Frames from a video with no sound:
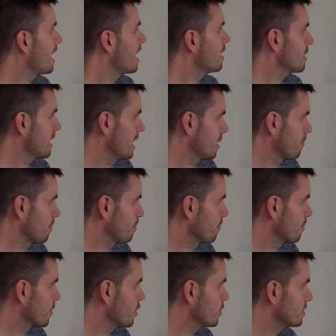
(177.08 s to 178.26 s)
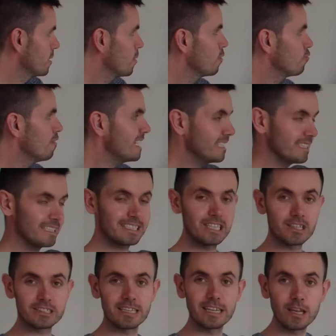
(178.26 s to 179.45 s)
Okay, so already this
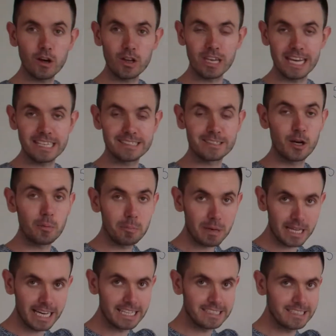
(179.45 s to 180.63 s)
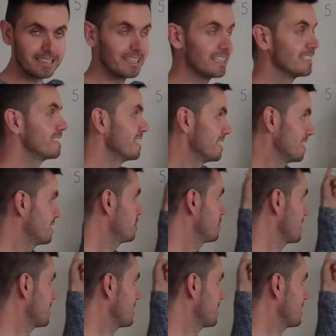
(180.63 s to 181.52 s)
looks a lot less complicated than it did to